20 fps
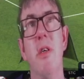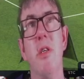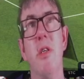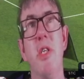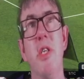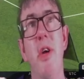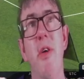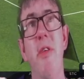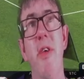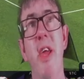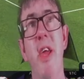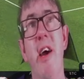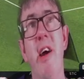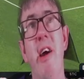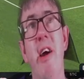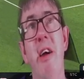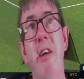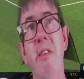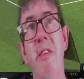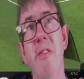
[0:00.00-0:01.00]

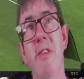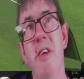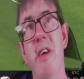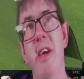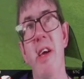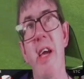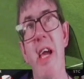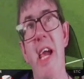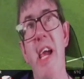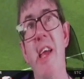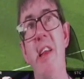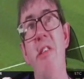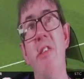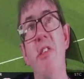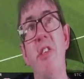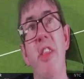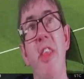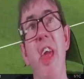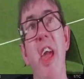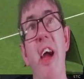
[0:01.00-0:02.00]
Junior
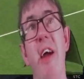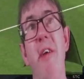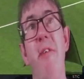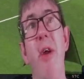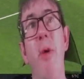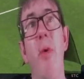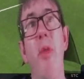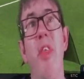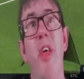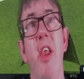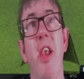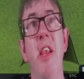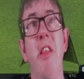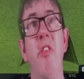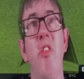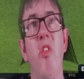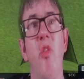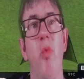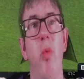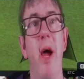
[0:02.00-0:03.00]
into the area with an
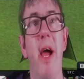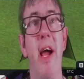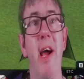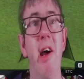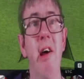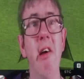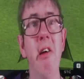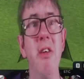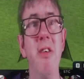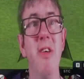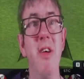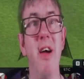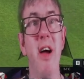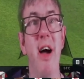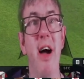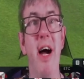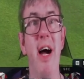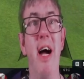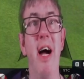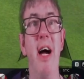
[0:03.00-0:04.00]
in-swinger,
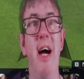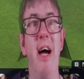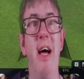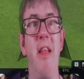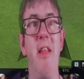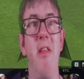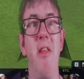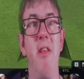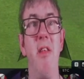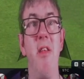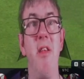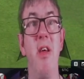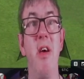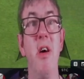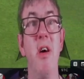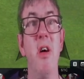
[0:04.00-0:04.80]
and